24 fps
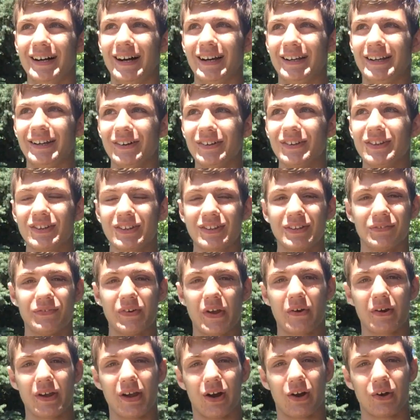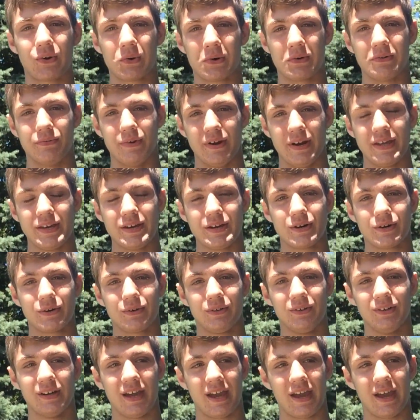I know this is a very awkward video,
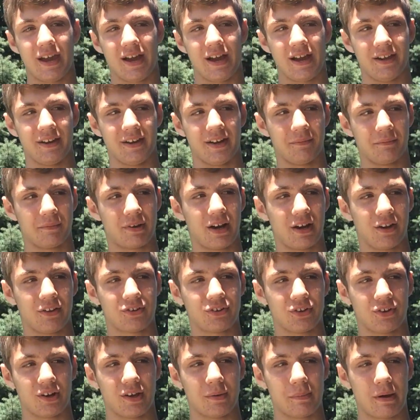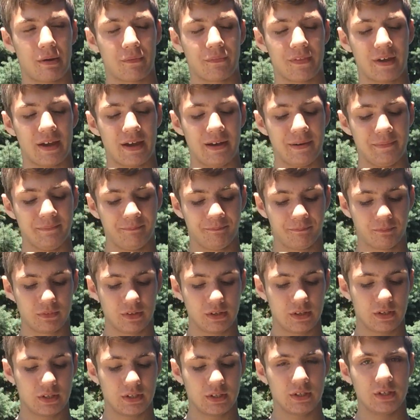and I'm kind of sorry about that.
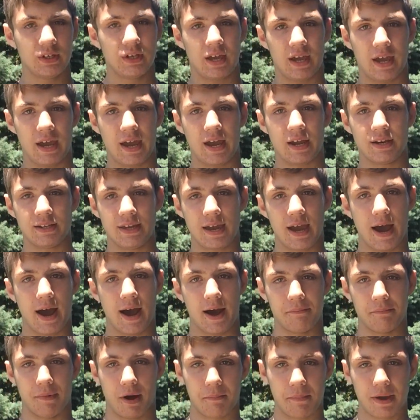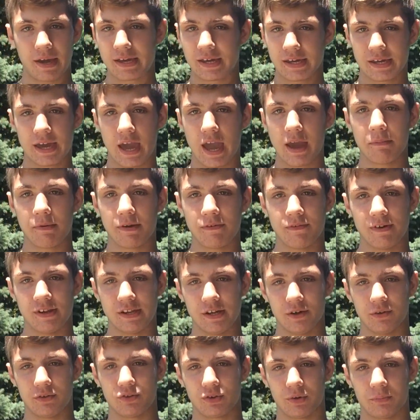And yeah, I'm not making gaming
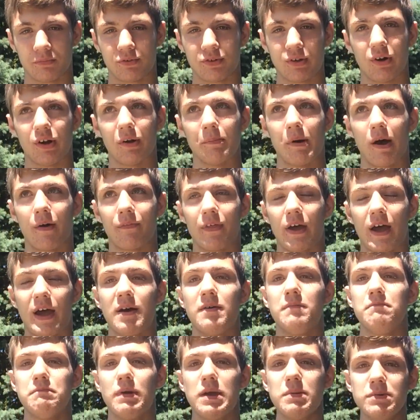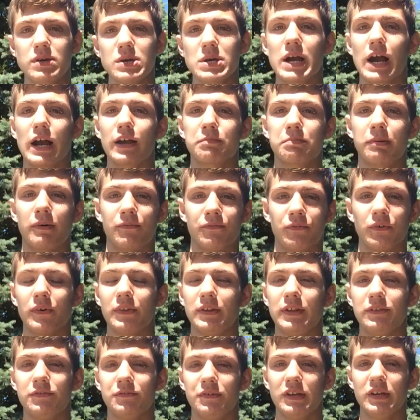videos, so I'm sorry about that. Maybe you guys
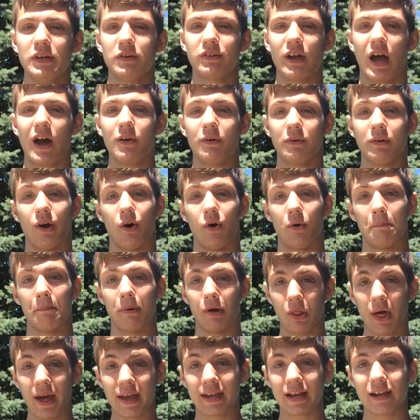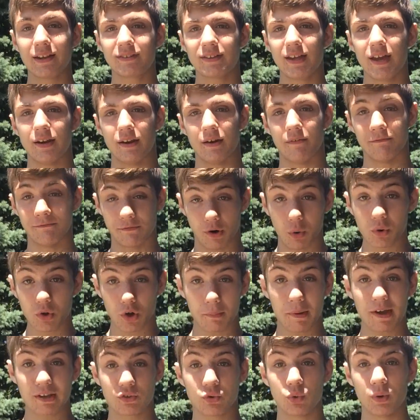prefer these videos, I don't know. But like I said, vote
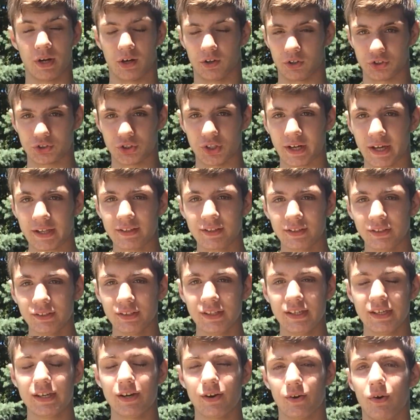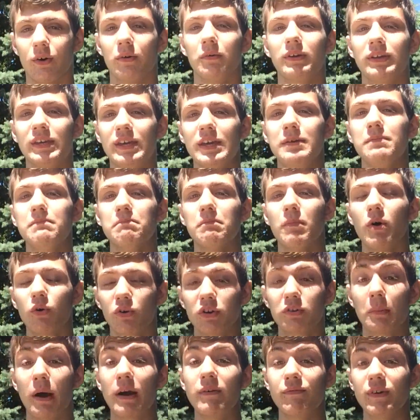on my Twitter. Should I delete or keep
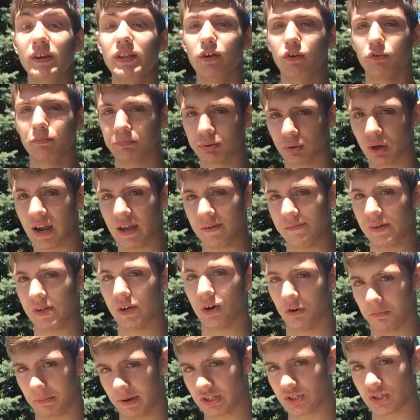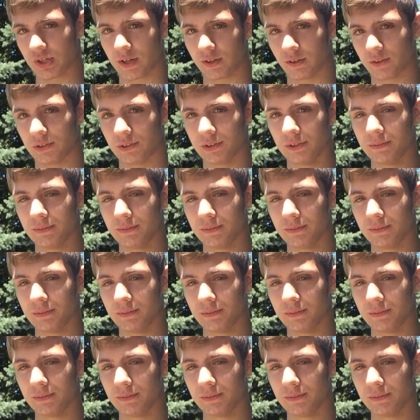most of my videos private on my channel?